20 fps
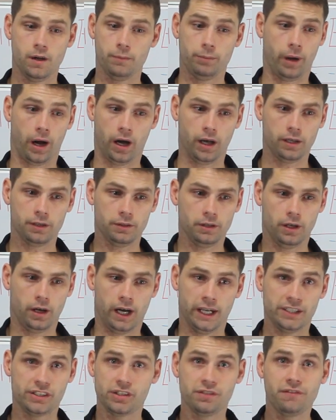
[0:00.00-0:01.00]
but
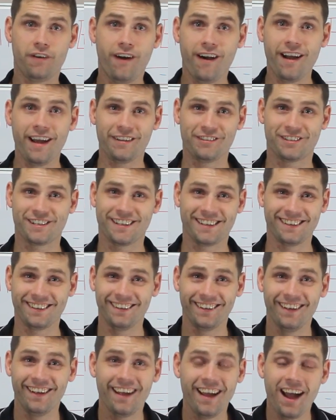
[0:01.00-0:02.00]
I survived.
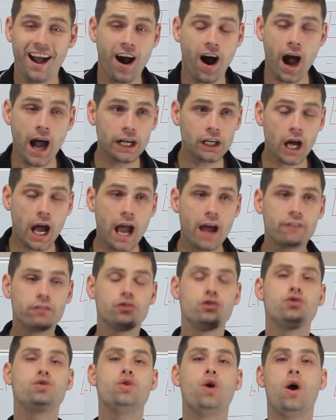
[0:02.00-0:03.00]
I have
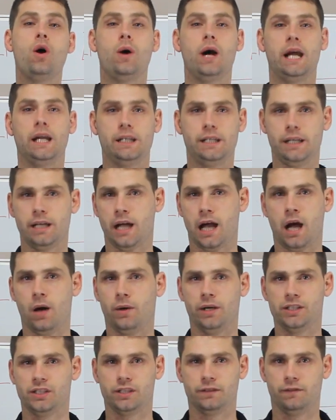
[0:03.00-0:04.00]
no idea how
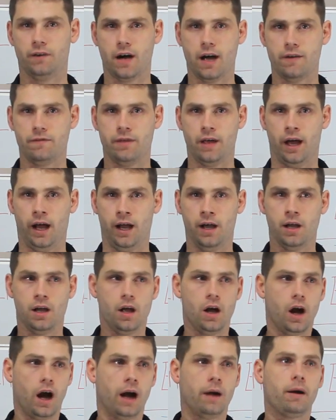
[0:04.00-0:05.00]
I survived that.
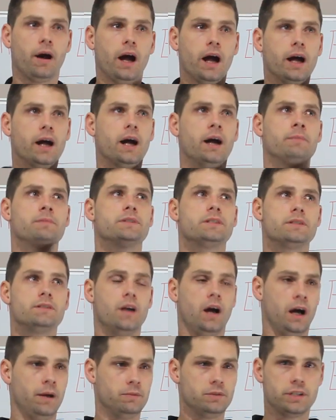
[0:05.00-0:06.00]

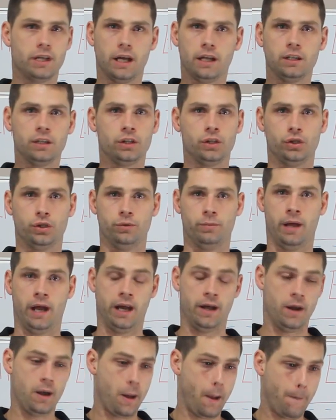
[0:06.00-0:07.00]
I'm telling you,
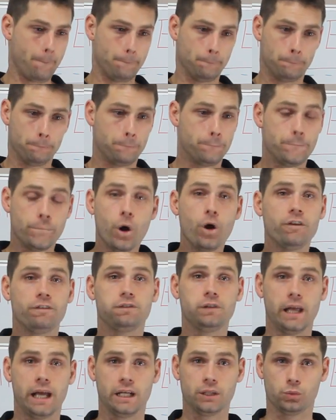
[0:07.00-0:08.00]
man.
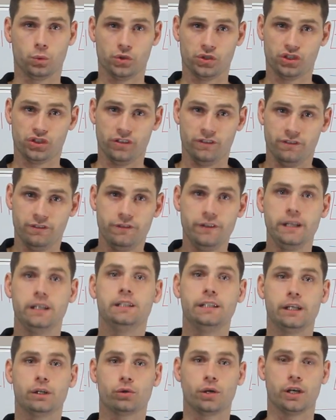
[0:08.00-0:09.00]
Both legs were
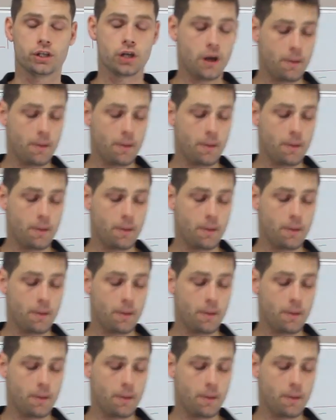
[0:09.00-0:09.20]
severely crushed.